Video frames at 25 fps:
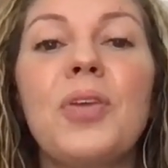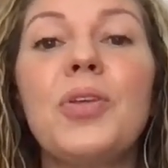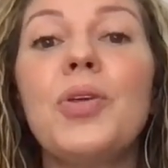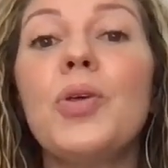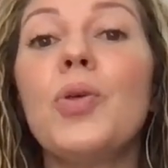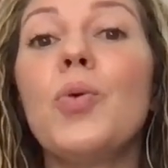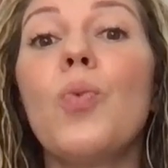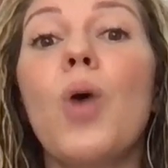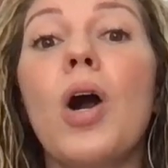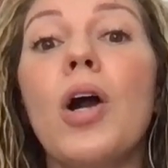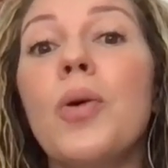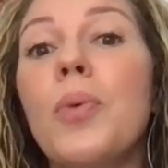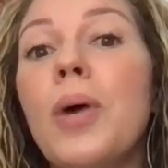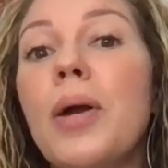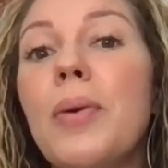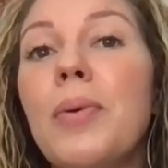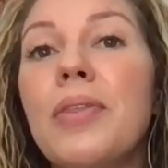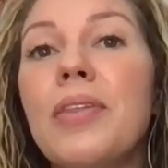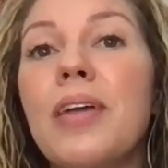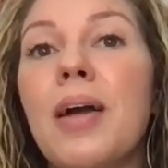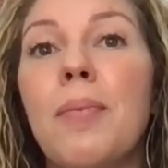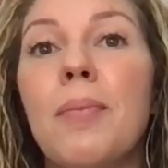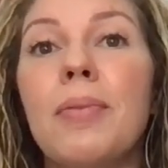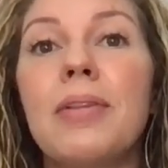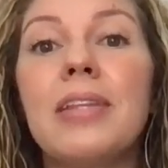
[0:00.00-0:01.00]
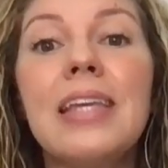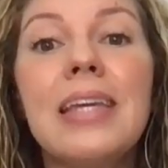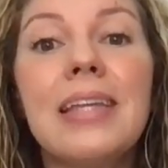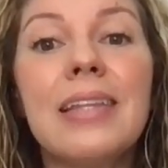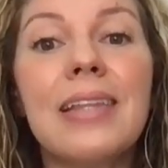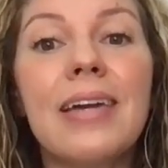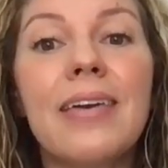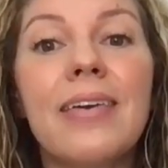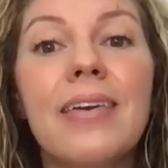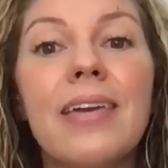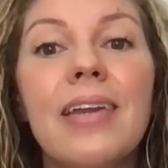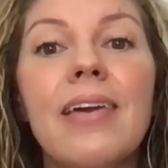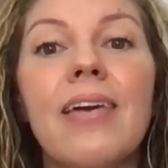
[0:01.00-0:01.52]
You'll walk away with complete
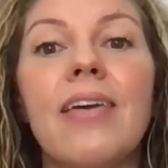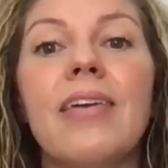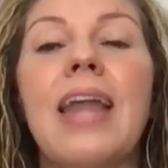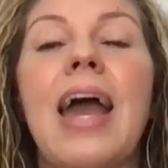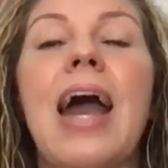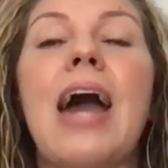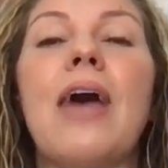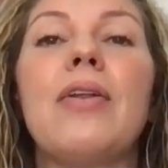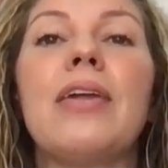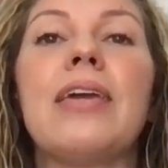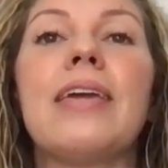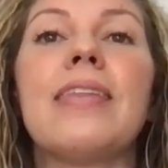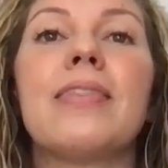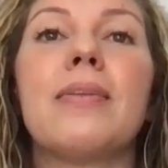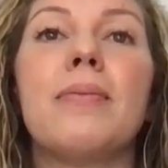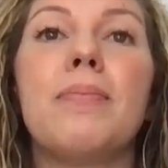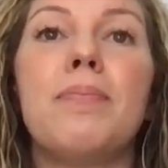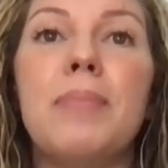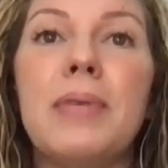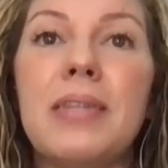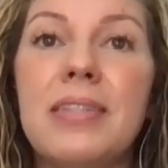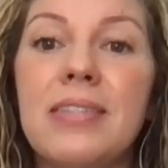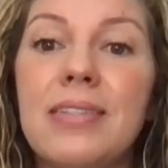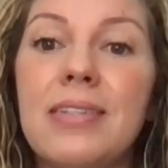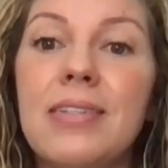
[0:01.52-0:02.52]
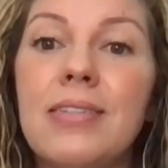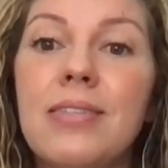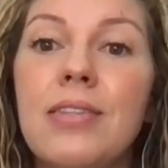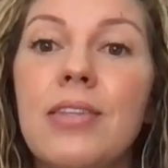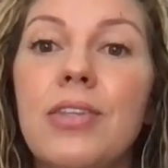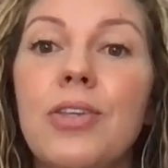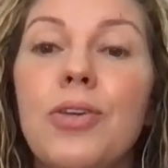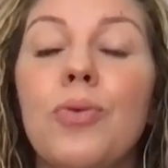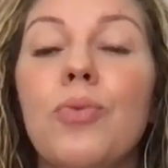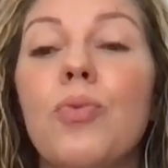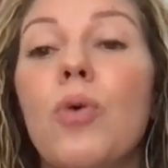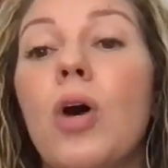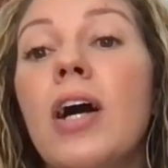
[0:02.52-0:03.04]
clarity on how to get the business
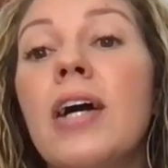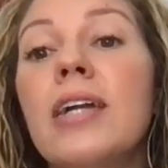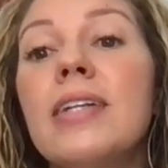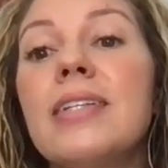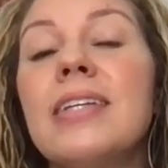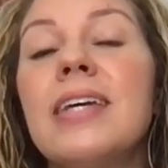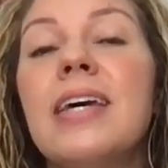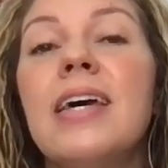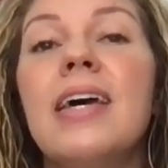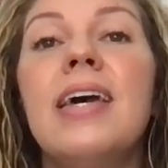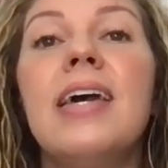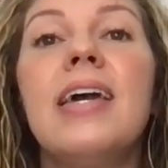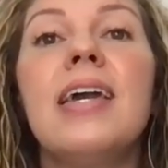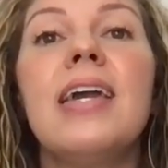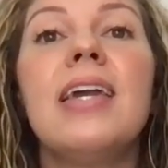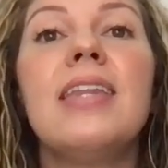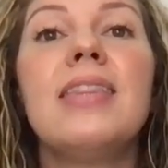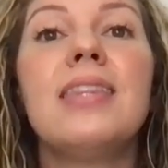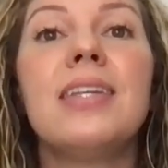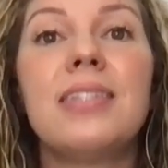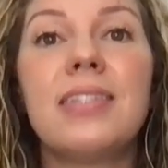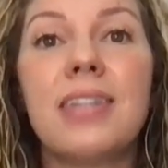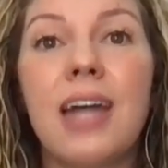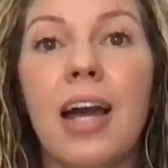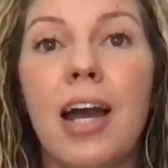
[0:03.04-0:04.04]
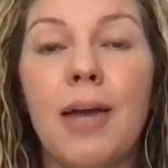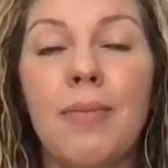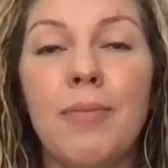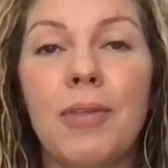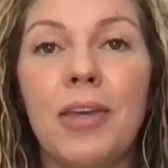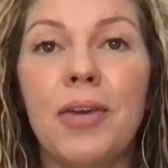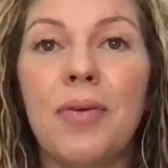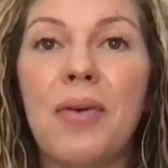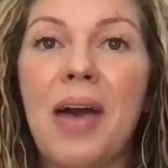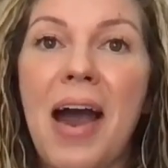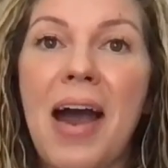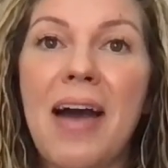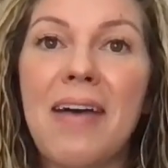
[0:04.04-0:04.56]
that you want in the time
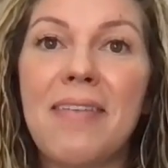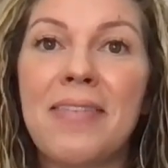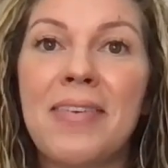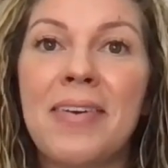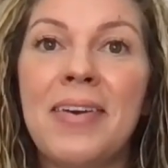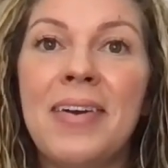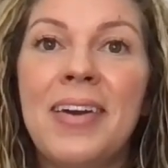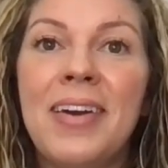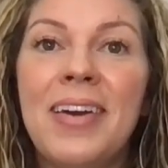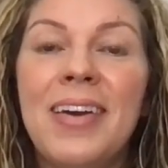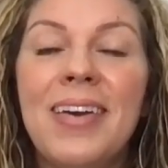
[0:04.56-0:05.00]
that you have.